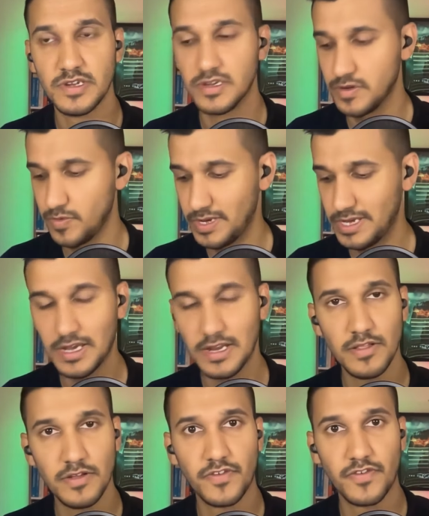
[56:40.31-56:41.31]
And I know we get
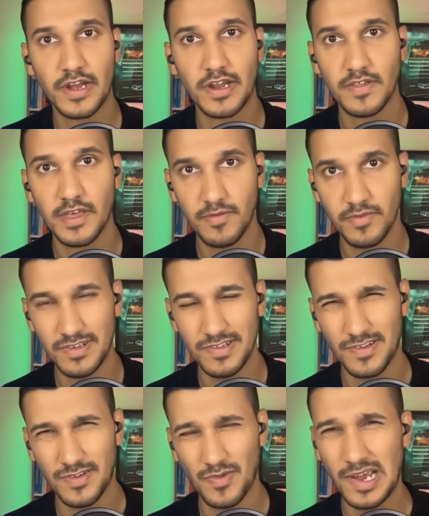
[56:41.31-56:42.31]
a lot of training on that, which
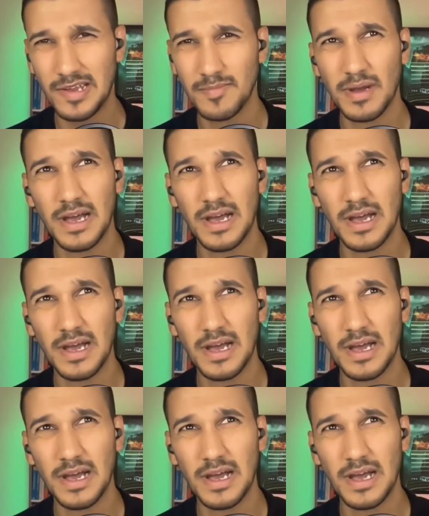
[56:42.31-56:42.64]
is great.